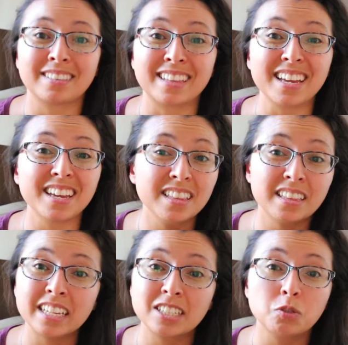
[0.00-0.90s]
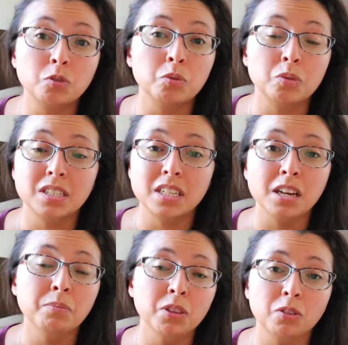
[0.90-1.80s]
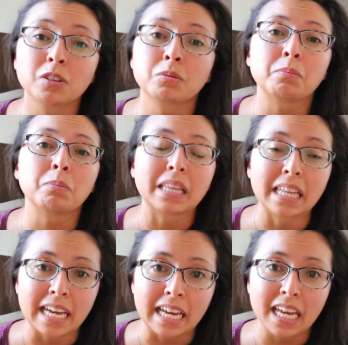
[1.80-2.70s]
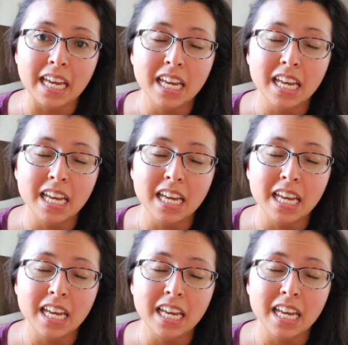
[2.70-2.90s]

They like to stay up in the room and play.